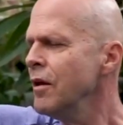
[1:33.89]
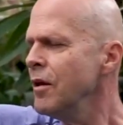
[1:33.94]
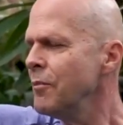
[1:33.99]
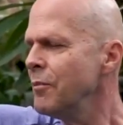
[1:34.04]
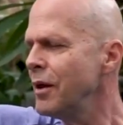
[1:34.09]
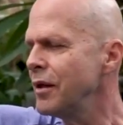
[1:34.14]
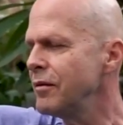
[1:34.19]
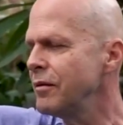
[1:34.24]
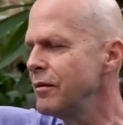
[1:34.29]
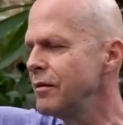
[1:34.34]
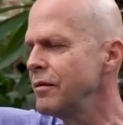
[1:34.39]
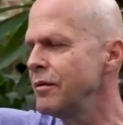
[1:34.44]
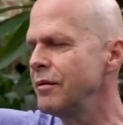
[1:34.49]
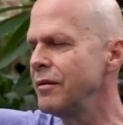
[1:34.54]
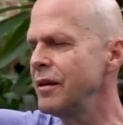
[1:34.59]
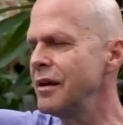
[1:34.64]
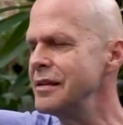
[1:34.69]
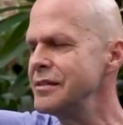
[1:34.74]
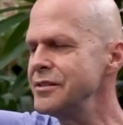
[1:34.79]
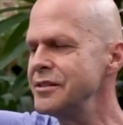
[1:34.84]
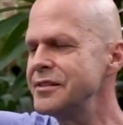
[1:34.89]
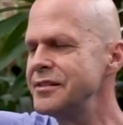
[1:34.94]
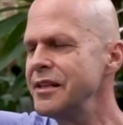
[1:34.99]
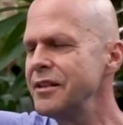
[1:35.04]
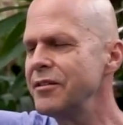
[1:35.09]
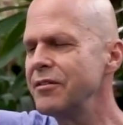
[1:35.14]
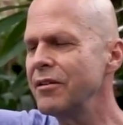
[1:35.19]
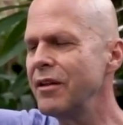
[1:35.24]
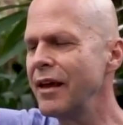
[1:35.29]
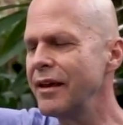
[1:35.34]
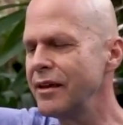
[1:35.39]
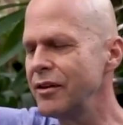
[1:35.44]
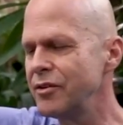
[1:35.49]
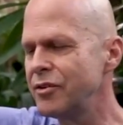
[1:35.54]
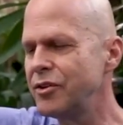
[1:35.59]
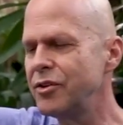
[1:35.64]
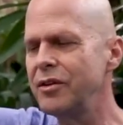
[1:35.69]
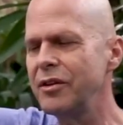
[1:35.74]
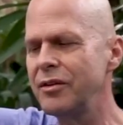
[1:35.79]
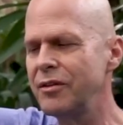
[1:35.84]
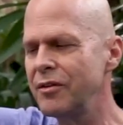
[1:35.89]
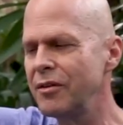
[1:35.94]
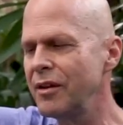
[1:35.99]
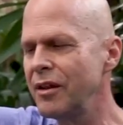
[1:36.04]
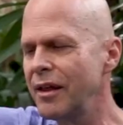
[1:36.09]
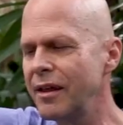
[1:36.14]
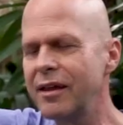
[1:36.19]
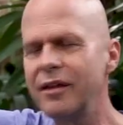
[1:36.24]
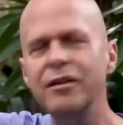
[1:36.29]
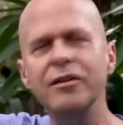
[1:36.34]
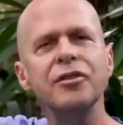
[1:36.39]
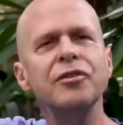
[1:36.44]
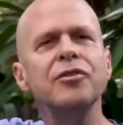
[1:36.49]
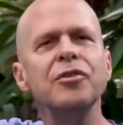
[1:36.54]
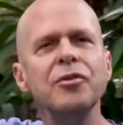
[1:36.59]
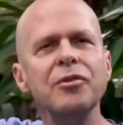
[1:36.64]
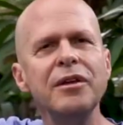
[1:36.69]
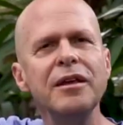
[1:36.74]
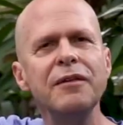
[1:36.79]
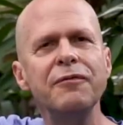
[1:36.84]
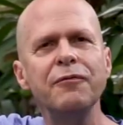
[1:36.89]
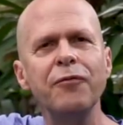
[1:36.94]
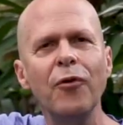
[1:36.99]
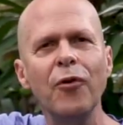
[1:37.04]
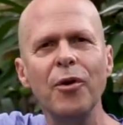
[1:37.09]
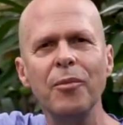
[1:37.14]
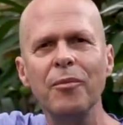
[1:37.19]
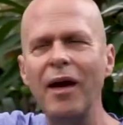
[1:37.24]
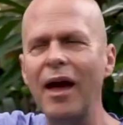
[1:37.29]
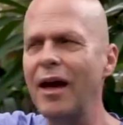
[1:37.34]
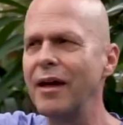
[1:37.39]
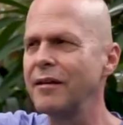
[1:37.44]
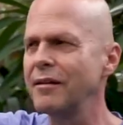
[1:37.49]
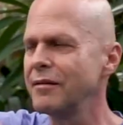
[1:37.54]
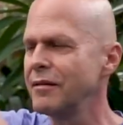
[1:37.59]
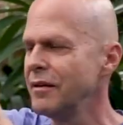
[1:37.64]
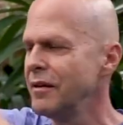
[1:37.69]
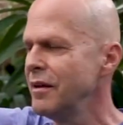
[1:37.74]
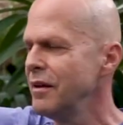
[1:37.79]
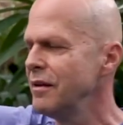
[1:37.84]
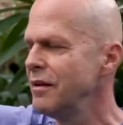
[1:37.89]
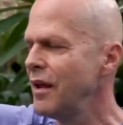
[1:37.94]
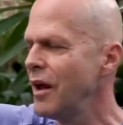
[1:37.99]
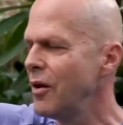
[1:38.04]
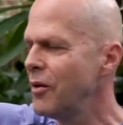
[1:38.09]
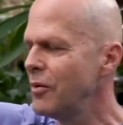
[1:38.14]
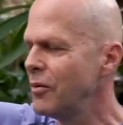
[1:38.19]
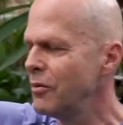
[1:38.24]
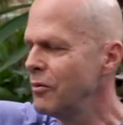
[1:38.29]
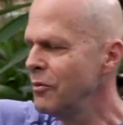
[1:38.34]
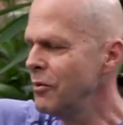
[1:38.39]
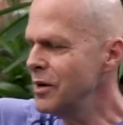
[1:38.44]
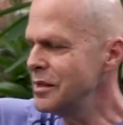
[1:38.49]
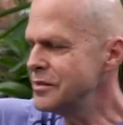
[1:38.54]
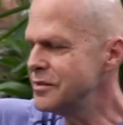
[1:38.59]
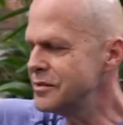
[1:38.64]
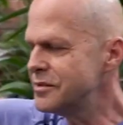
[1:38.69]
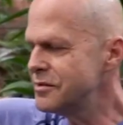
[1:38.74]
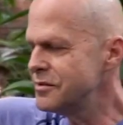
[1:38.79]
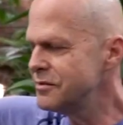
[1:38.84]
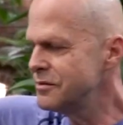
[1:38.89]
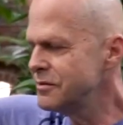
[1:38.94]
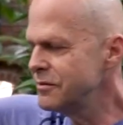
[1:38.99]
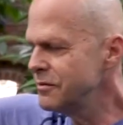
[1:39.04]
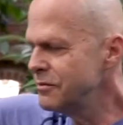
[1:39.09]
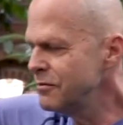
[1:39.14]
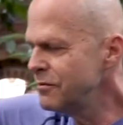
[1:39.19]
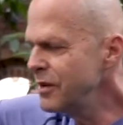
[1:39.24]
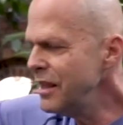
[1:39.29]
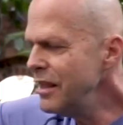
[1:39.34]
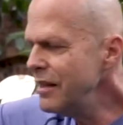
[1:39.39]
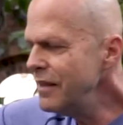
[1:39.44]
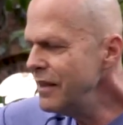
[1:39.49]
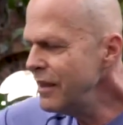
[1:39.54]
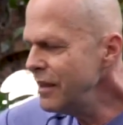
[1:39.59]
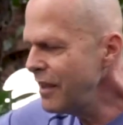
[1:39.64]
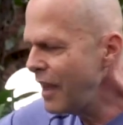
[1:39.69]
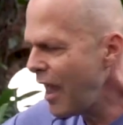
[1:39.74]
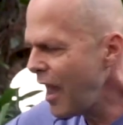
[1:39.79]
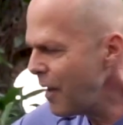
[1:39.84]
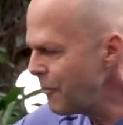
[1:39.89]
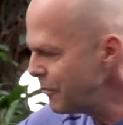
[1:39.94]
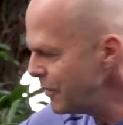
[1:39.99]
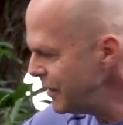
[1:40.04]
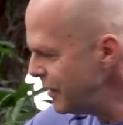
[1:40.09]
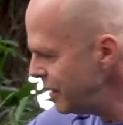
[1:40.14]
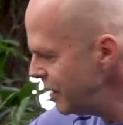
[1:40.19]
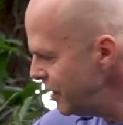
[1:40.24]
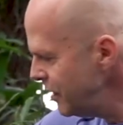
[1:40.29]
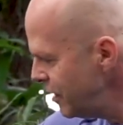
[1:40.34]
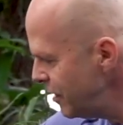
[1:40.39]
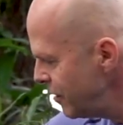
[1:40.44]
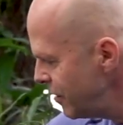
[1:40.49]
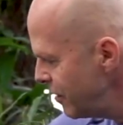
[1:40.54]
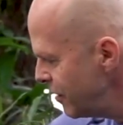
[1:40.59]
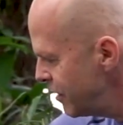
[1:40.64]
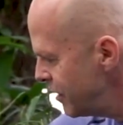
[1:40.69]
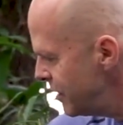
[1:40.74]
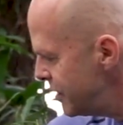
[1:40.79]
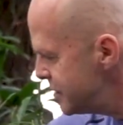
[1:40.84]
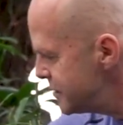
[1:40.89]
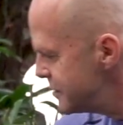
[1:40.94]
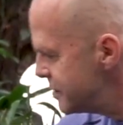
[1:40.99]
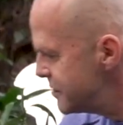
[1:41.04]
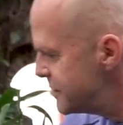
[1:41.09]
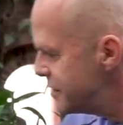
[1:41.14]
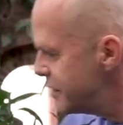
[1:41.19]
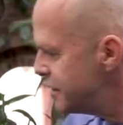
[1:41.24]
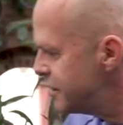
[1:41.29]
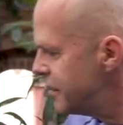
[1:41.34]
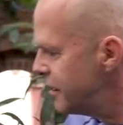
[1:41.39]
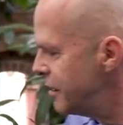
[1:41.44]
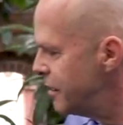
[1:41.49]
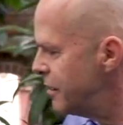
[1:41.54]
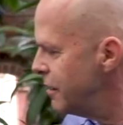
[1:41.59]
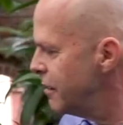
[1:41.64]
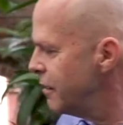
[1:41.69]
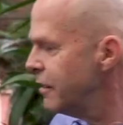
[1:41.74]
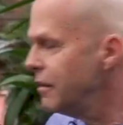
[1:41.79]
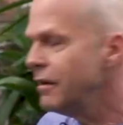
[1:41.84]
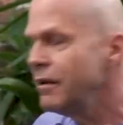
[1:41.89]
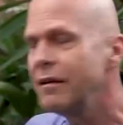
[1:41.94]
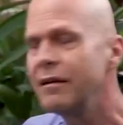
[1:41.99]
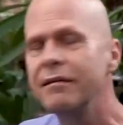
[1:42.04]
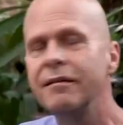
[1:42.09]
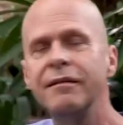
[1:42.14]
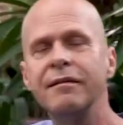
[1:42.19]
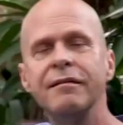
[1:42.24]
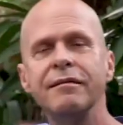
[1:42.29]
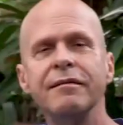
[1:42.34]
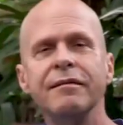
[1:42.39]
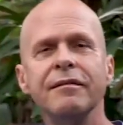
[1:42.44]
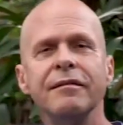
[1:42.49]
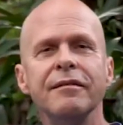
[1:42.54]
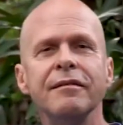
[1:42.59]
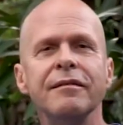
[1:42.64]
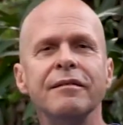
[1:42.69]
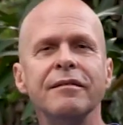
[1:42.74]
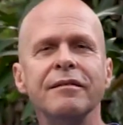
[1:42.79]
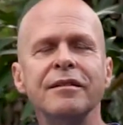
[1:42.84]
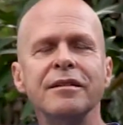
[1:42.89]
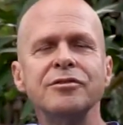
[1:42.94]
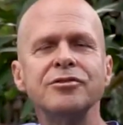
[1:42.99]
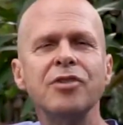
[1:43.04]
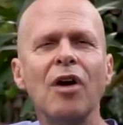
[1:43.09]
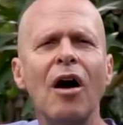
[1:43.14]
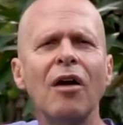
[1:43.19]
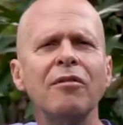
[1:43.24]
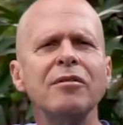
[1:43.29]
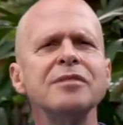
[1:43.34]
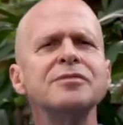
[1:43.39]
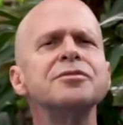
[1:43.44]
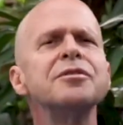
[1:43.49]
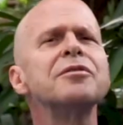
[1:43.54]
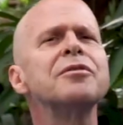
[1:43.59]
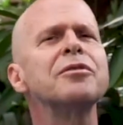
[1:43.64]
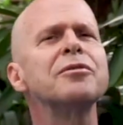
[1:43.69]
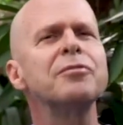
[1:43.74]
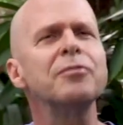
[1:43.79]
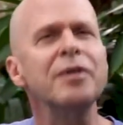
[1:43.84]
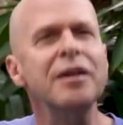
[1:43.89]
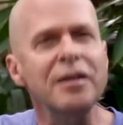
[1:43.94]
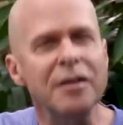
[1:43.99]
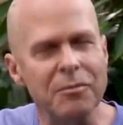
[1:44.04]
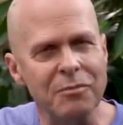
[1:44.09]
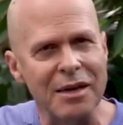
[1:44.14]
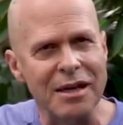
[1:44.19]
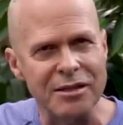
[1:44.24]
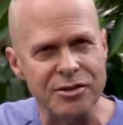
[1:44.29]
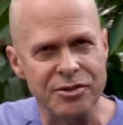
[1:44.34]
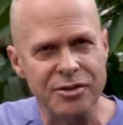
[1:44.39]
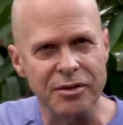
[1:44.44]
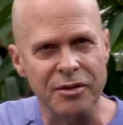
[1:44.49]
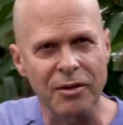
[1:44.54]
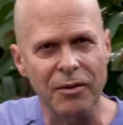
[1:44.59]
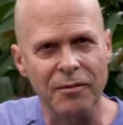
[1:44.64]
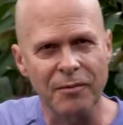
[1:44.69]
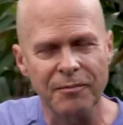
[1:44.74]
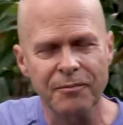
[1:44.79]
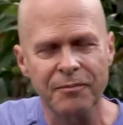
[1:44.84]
But as you see, they're like in a 2D format. Now, what's really happening here is that the chakras are three-dimensional.